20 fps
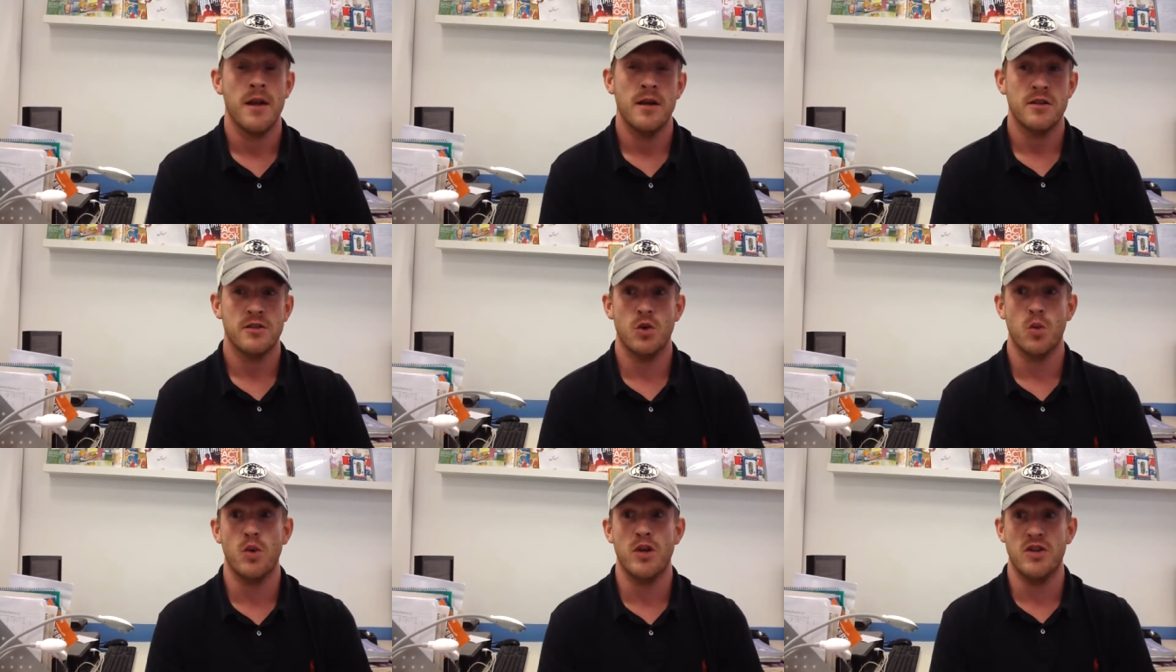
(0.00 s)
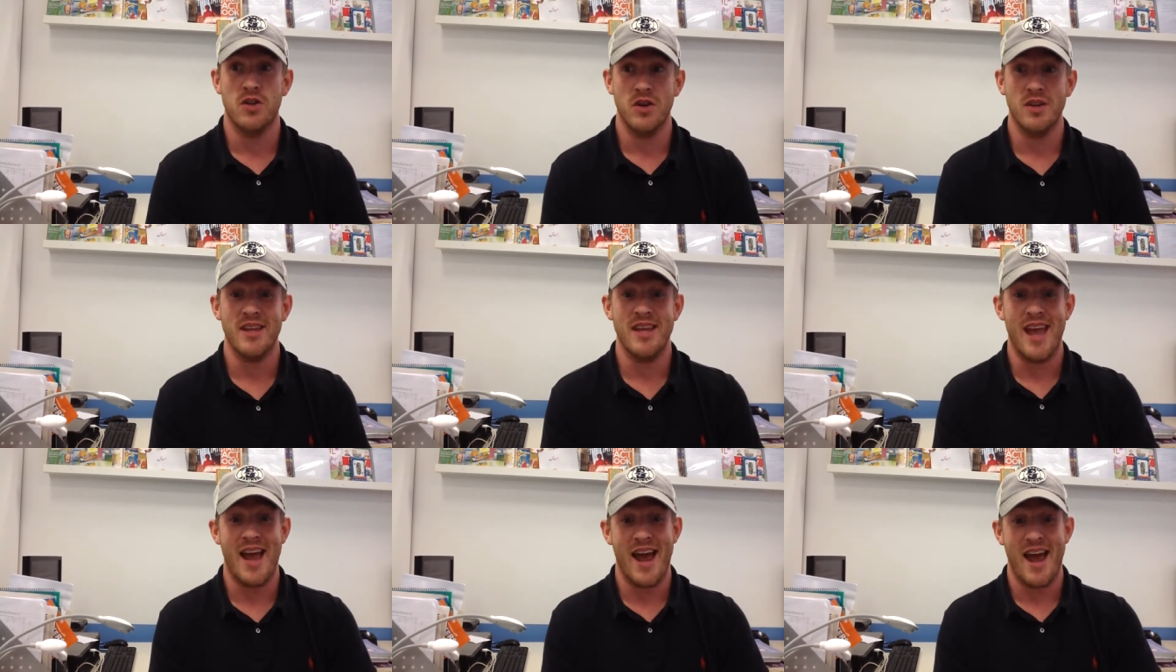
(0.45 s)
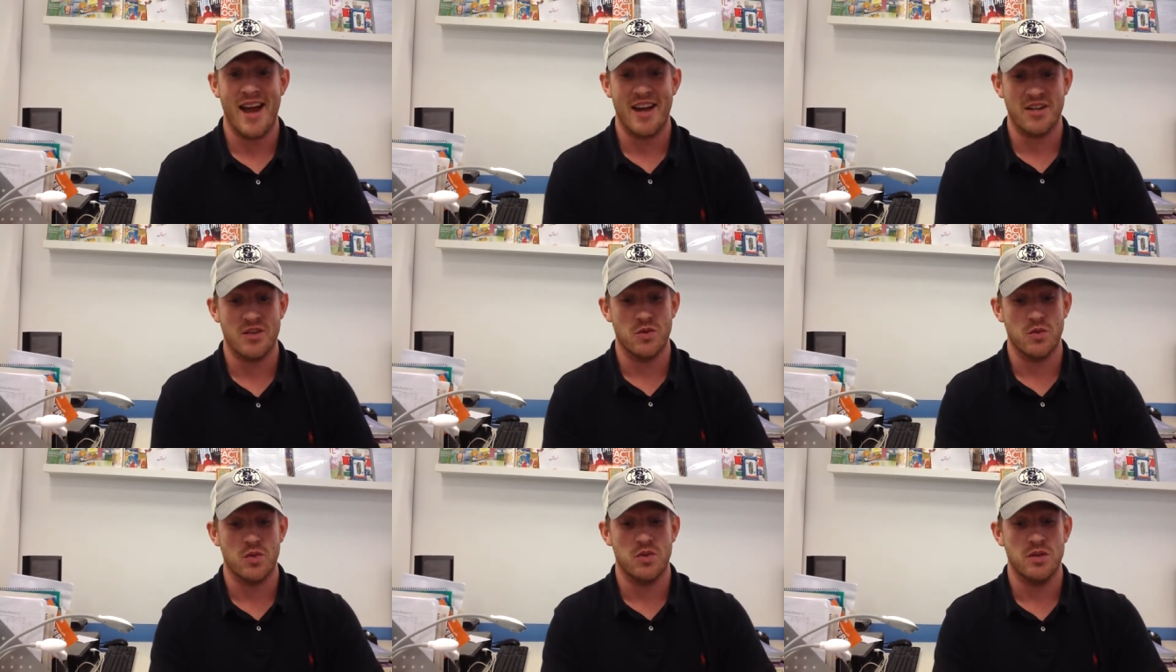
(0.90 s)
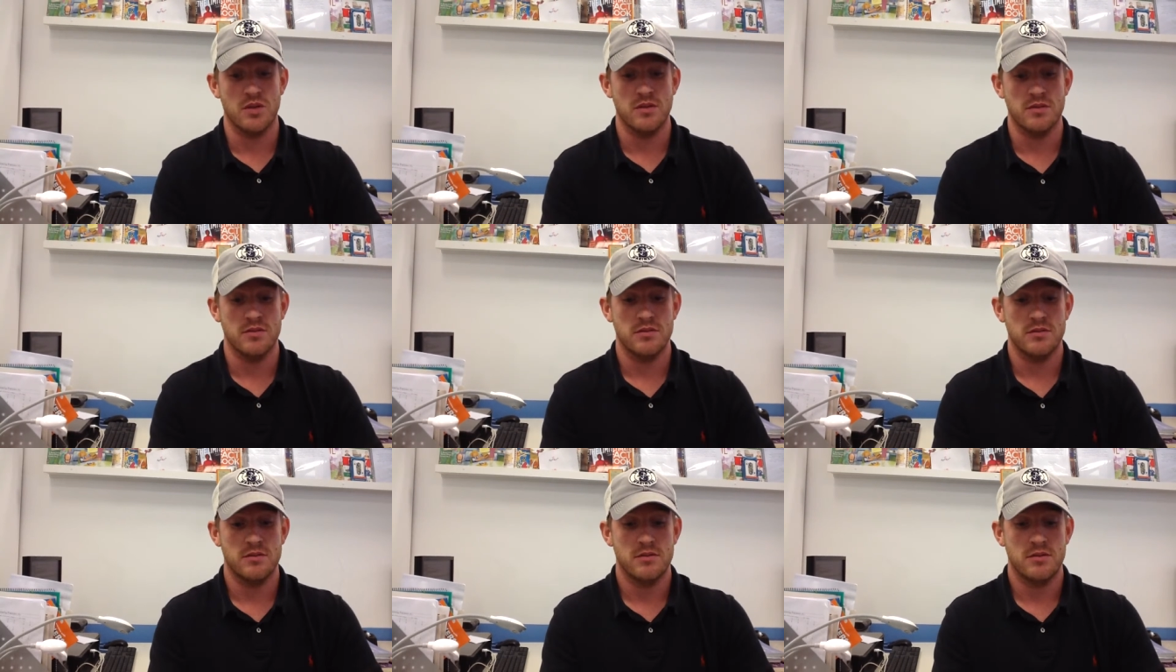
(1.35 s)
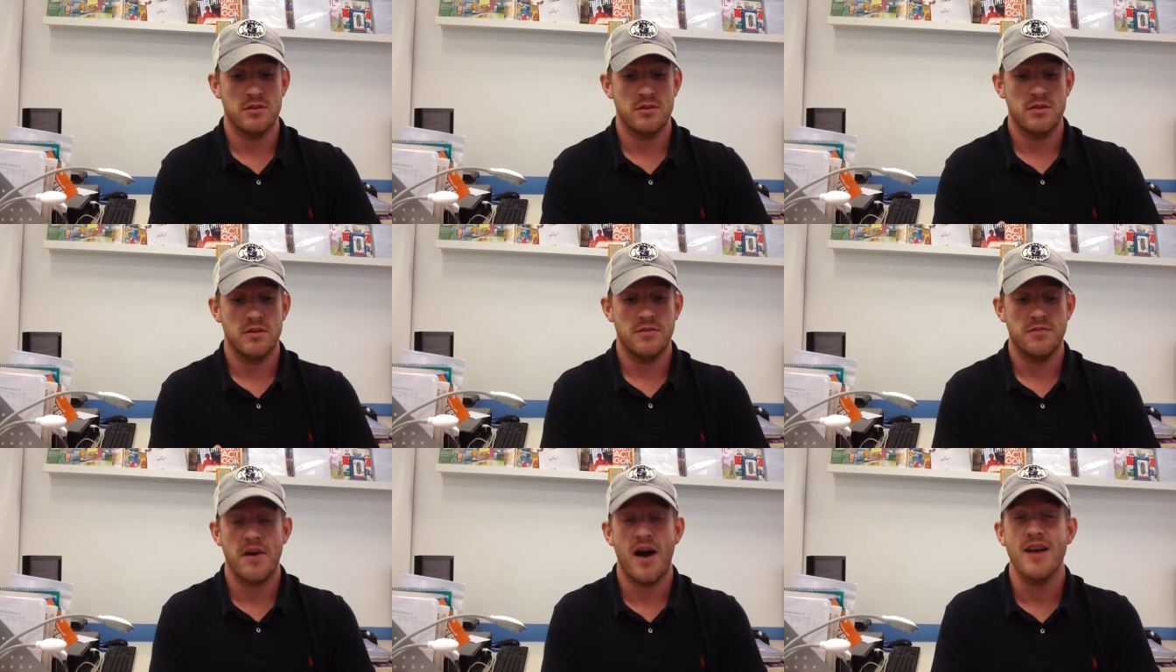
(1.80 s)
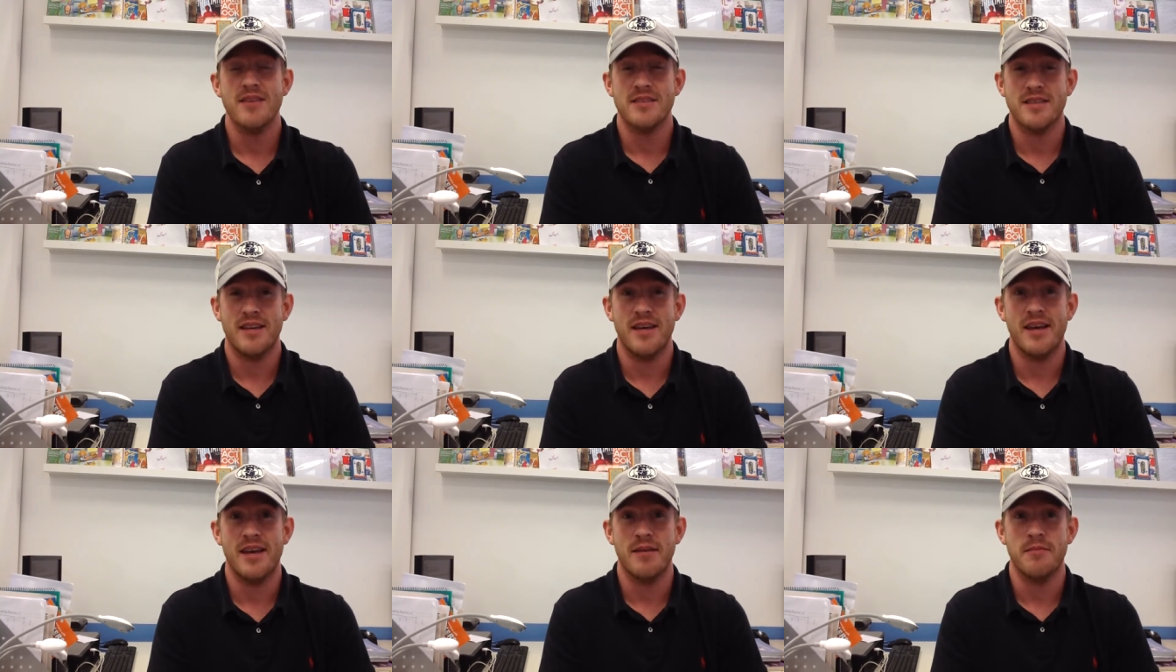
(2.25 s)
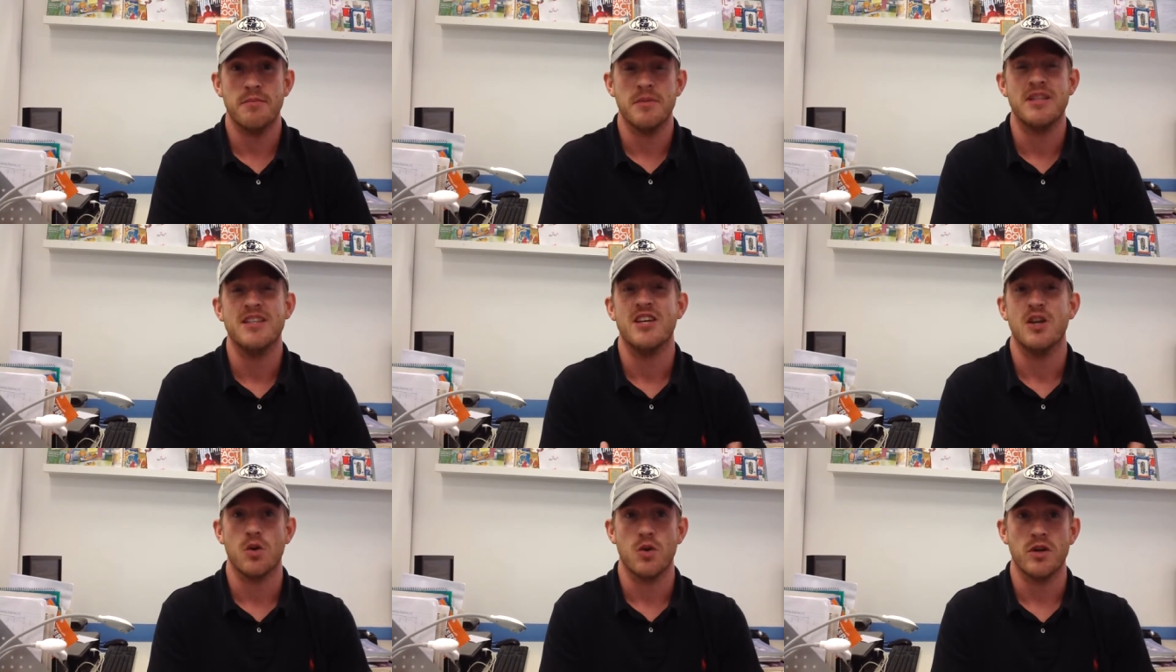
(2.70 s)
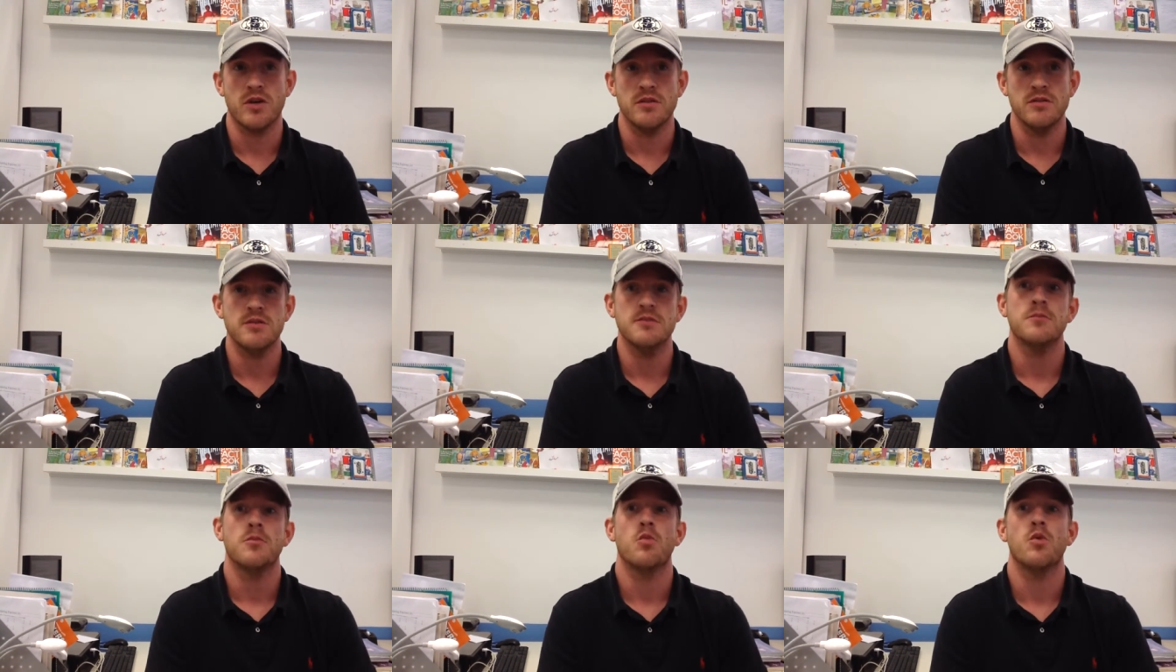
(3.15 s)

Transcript: So we took the actual FOSS kit materials,